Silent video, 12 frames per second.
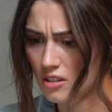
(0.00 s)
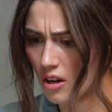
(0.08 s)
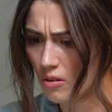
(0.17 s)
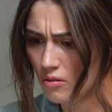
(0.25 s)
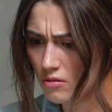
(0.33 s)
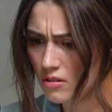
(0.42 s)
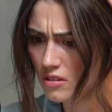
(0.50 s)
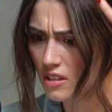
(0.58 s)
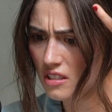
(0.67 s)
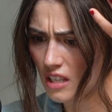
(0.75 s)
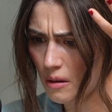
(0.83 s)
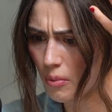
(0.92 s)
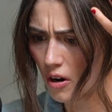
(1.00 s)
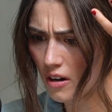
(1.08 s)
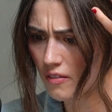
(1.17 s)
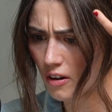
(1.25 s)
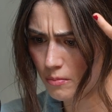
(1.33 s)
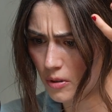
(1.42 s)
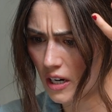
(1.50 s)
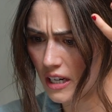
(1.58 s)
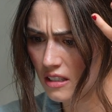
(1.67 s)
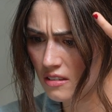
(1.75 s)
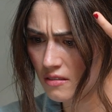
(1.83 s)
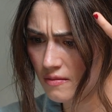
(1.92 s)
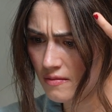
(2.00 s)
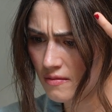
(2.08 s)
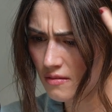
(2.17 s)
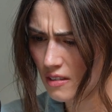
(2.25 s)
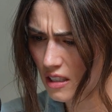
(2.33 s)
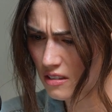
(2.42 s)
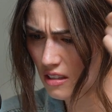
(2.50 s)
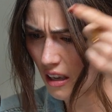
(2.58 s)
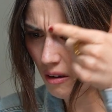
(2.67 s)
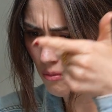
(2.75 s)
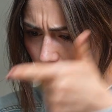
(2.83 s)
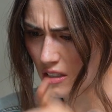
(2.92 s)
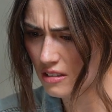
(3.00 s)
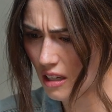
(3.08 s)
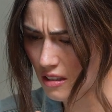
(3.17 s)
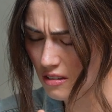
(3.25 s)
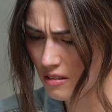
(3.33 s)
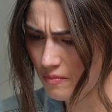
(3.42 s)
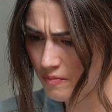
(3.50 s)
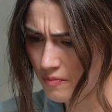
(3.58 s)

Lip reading: So the same part of our brain, let's see what it says.